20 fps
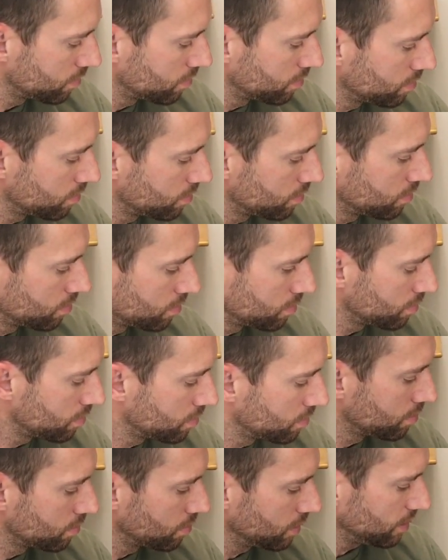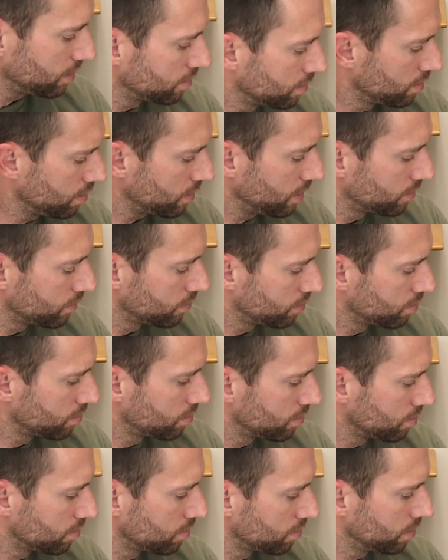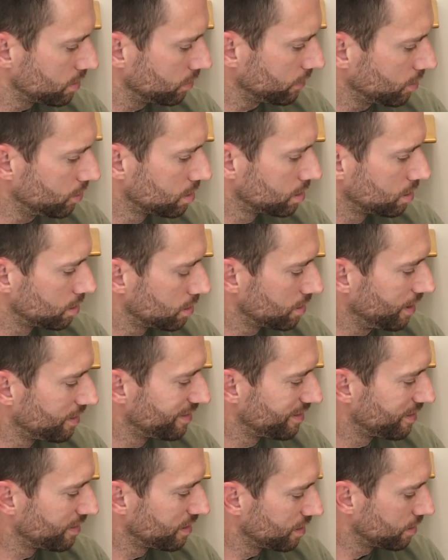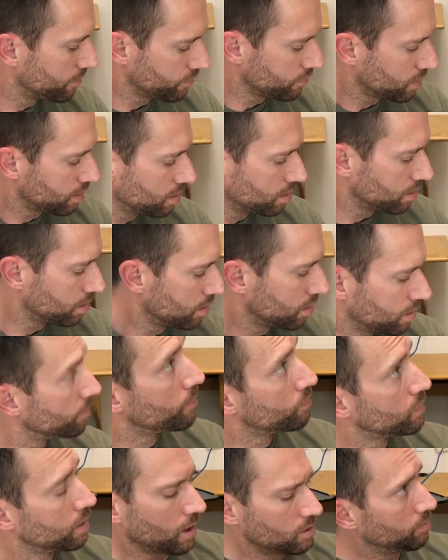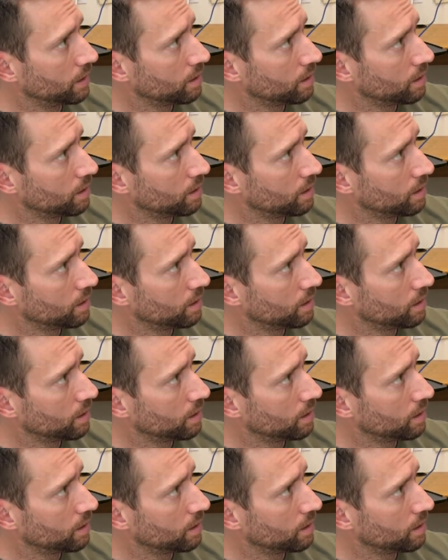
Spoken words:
putting me in a new cast, they will just tape up the